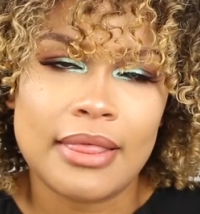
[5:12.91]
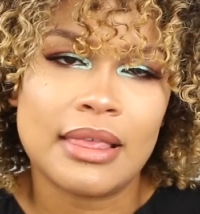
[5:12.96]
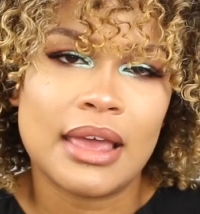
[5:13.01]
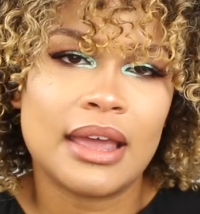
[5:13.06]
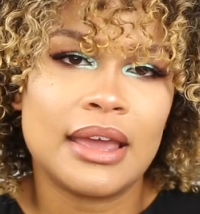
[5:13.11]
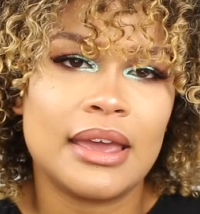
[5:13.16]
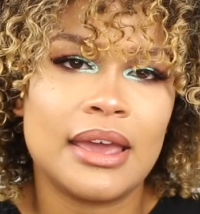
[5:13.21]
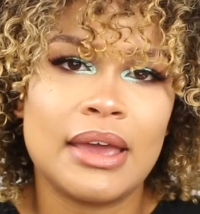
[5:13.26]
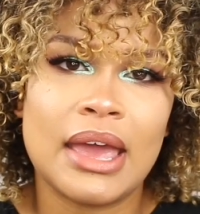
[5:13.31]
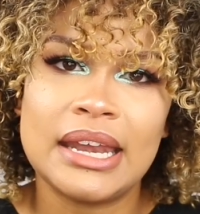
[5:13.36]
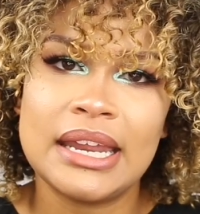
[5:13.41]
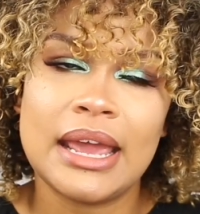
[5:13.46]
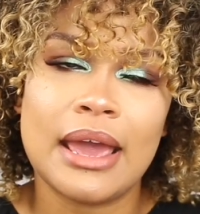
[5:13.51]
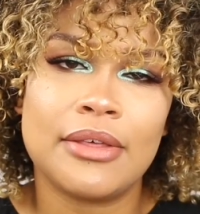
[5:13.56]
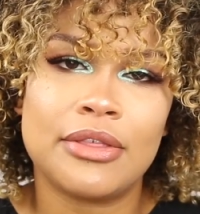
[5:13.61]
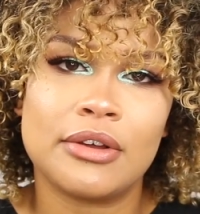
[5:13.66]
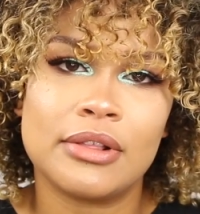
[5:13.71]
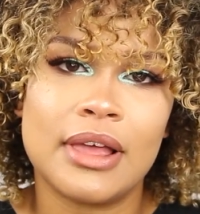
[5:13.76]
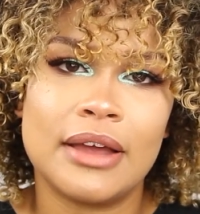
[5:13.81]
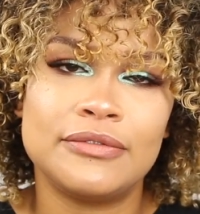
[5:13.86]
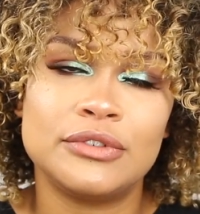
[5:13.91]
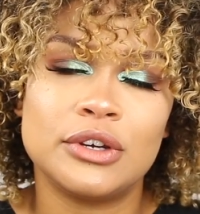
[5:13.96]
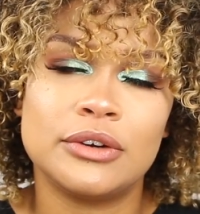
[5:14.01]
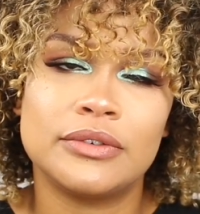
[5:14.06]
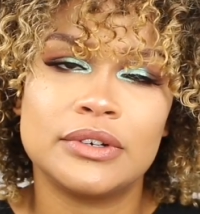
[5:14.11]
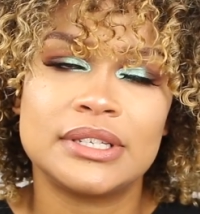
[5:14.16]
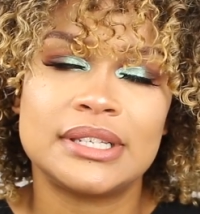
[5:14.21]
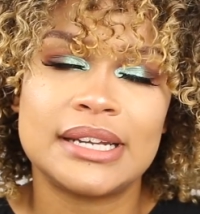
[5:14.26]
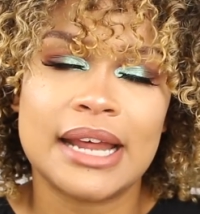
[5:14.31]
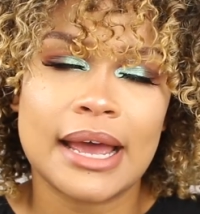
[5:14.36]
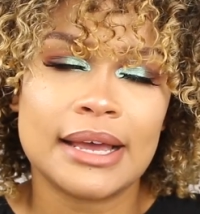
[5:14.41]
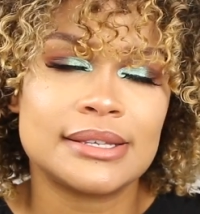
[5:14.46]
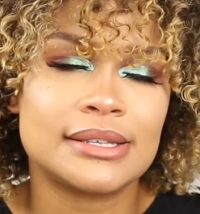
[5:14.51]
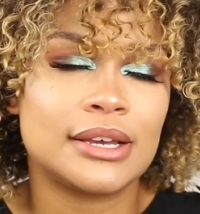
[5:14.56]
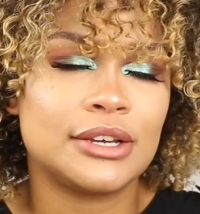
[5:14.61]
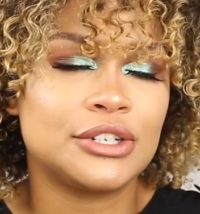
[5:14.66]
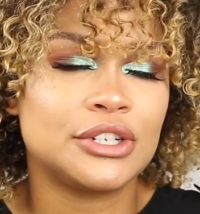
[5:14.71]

And like any other leftover snacks,